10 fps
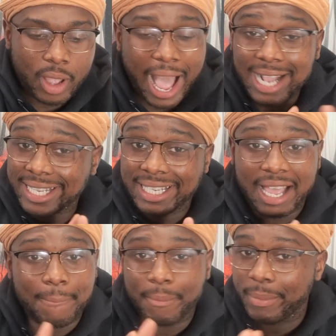I
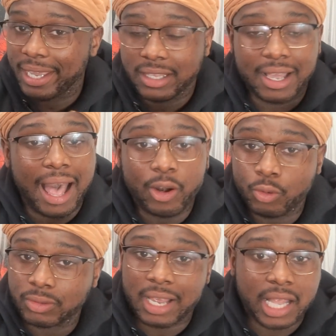can't, man. Look, I
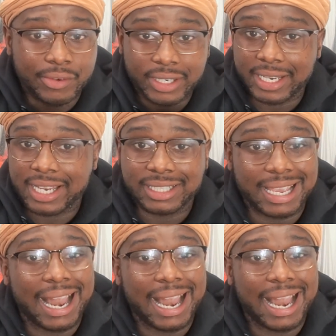don't tolerate that shit.